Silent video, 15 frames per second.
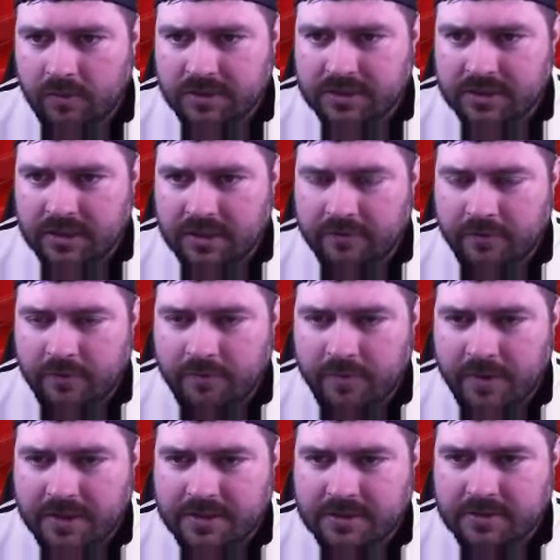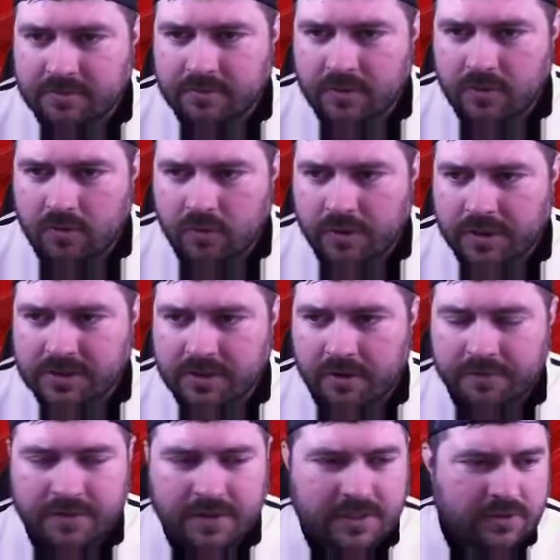we'll see if we've made some coins
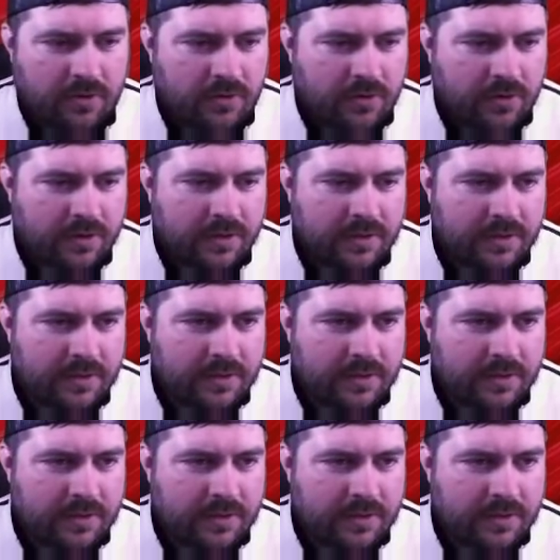off this card.